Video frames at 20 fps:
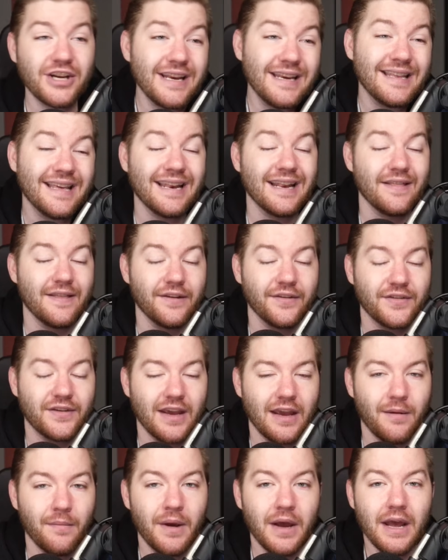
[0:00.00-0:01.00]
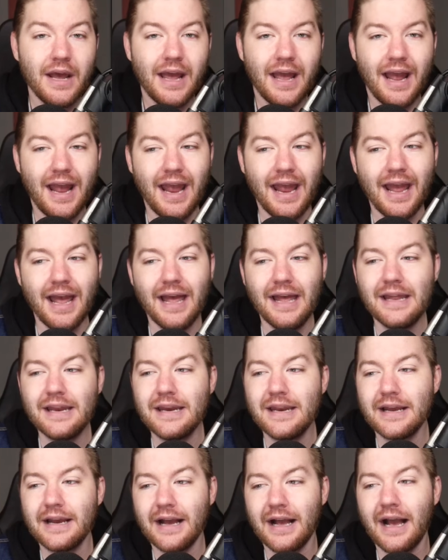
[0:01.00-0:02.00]
he did in this game.
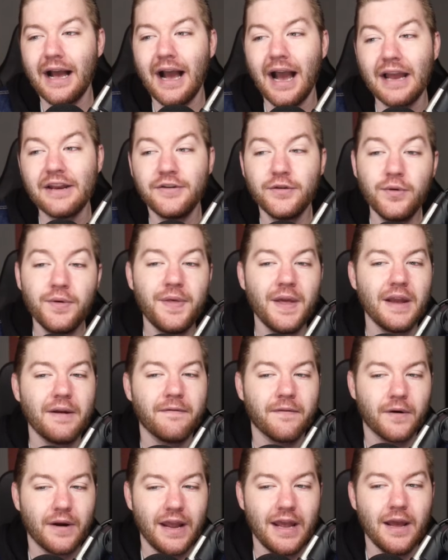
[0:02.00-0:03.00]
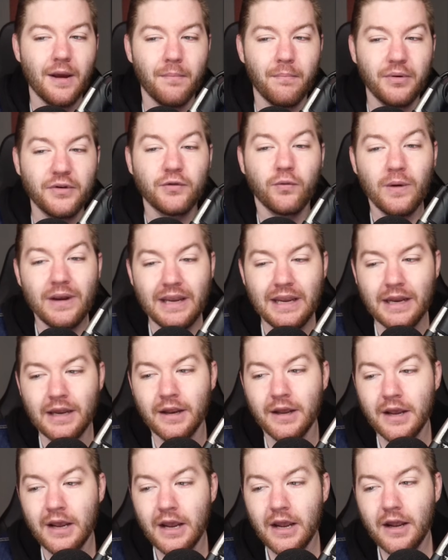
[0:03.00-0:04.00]
And I do think for him between